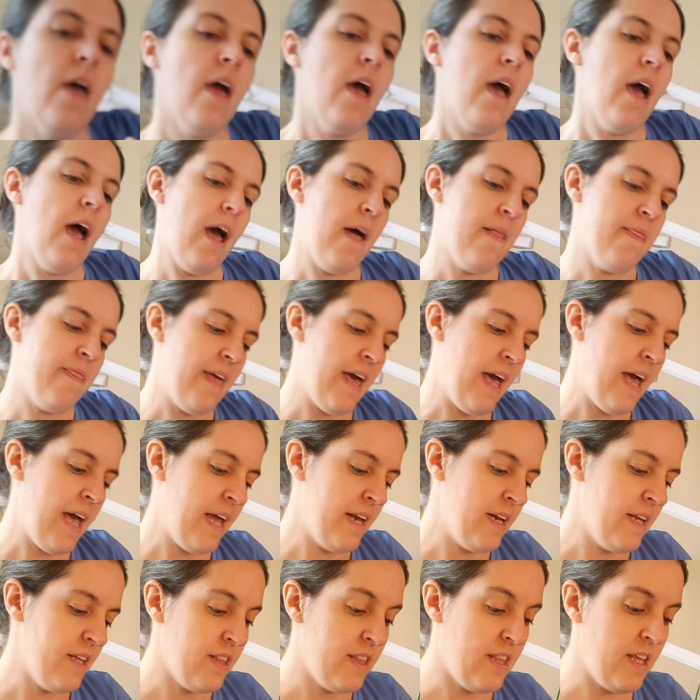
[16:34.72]
and
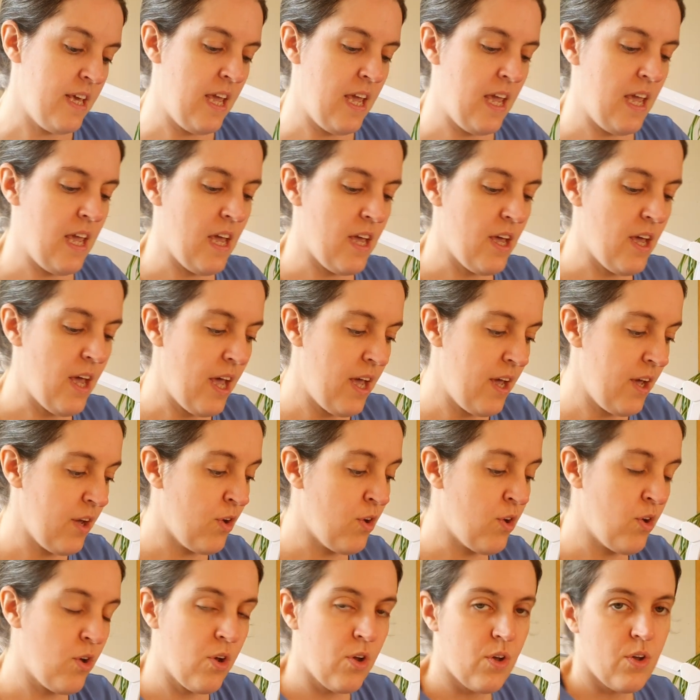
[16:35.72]
then the
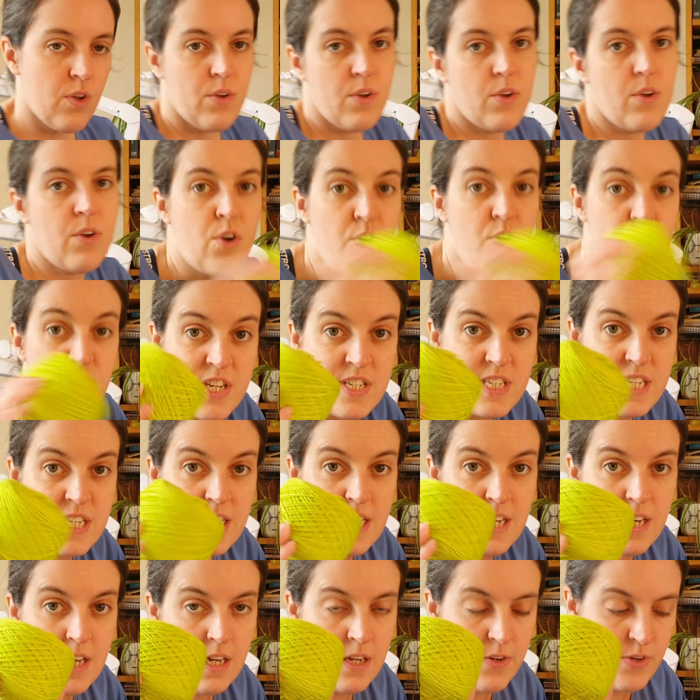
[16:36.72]
contrasting
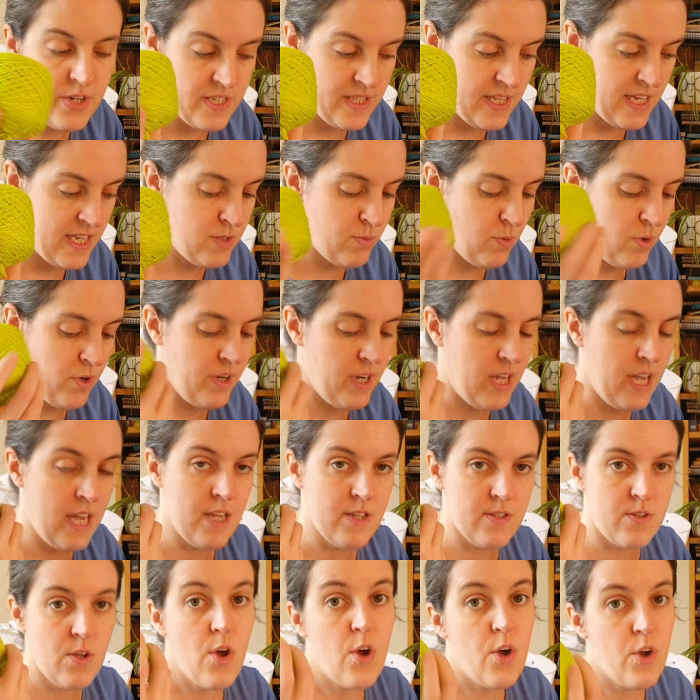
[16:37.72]
colour is this one,
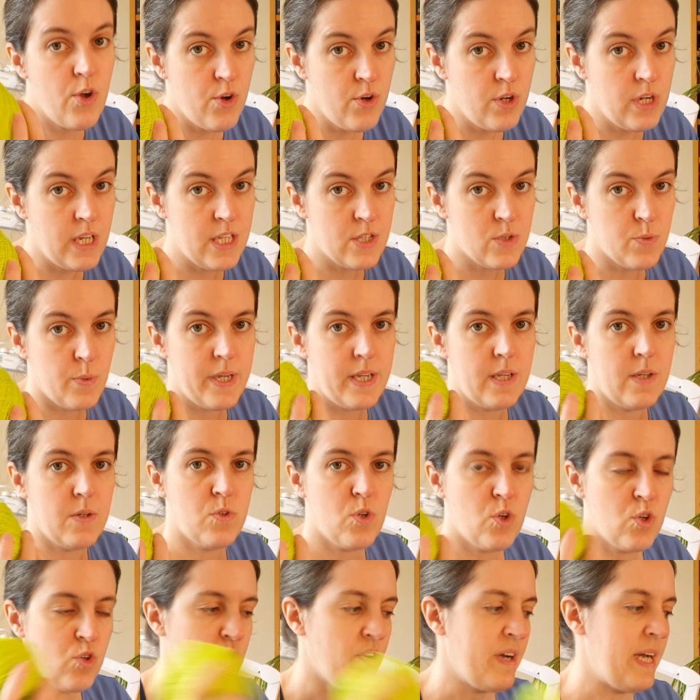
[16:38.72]
is Who Needs Wings
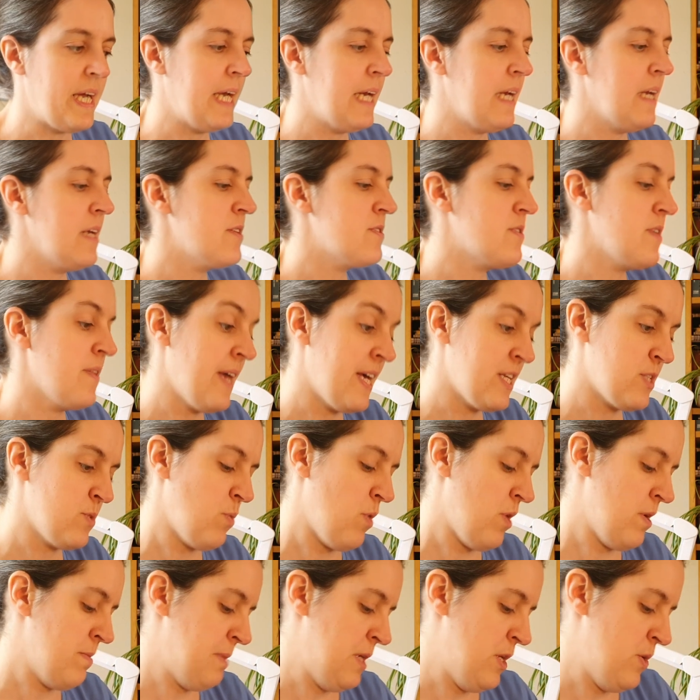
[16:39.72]
green. So that's
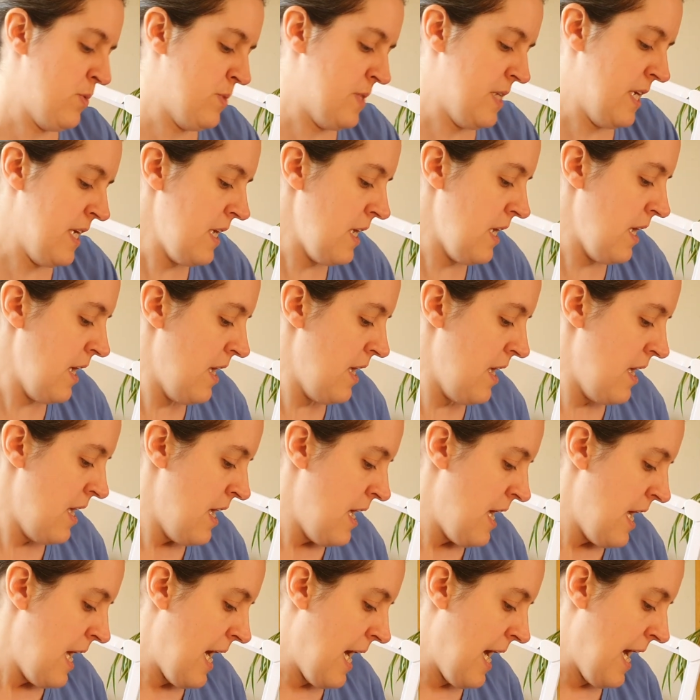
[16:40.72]
what I'm using.
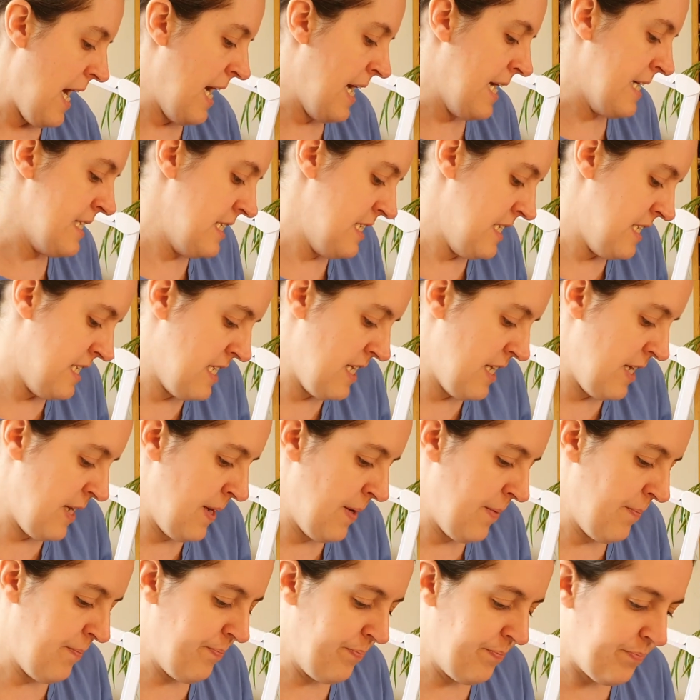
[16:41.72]
And
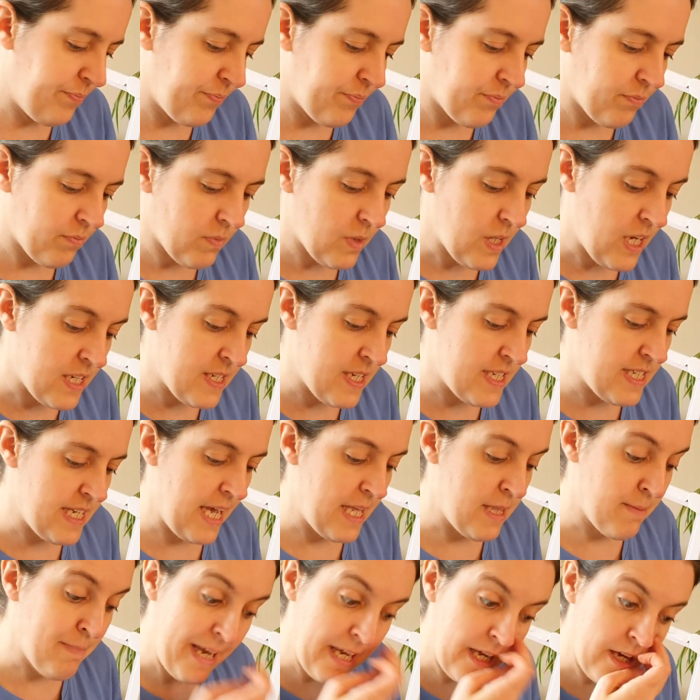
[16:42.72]
as I say,
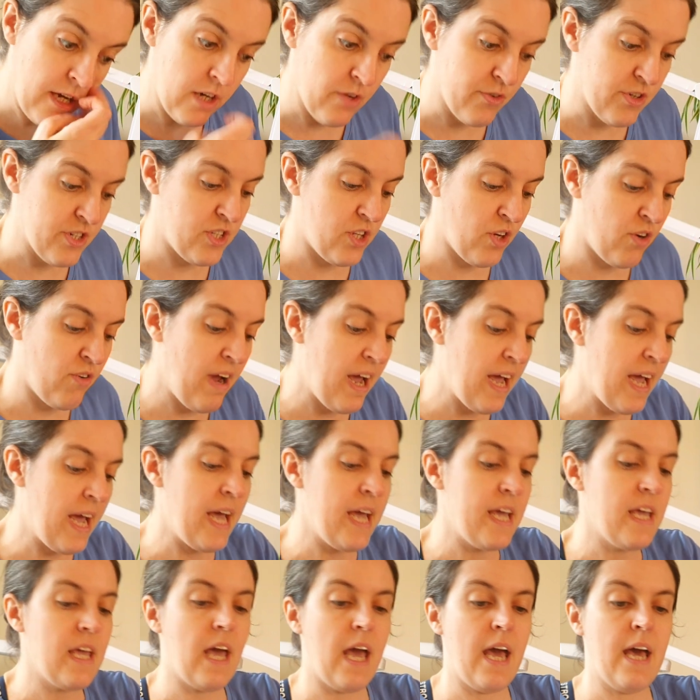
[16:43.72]
the main colour is the
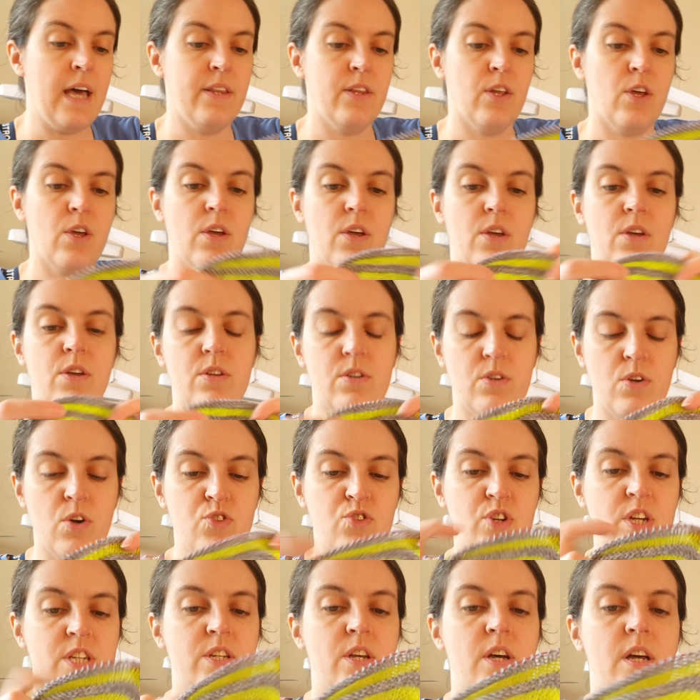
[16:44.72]
grey and the
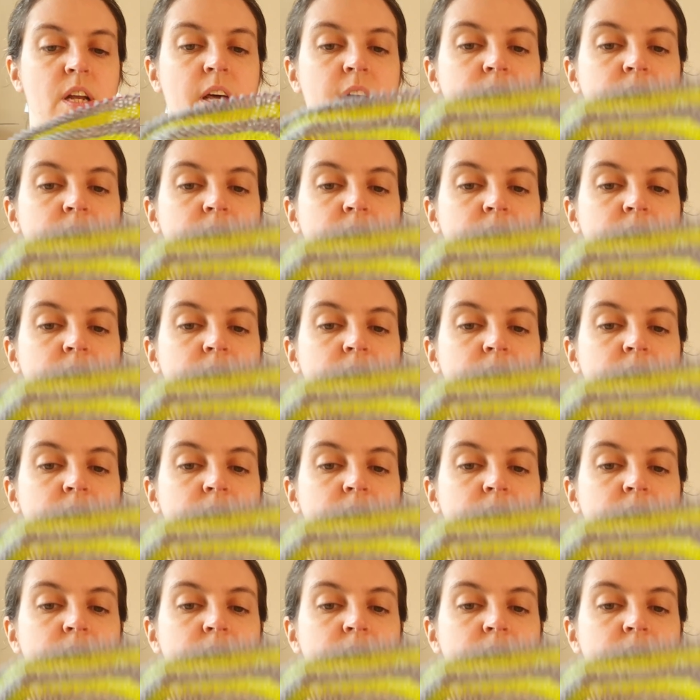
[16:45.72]
contrast colour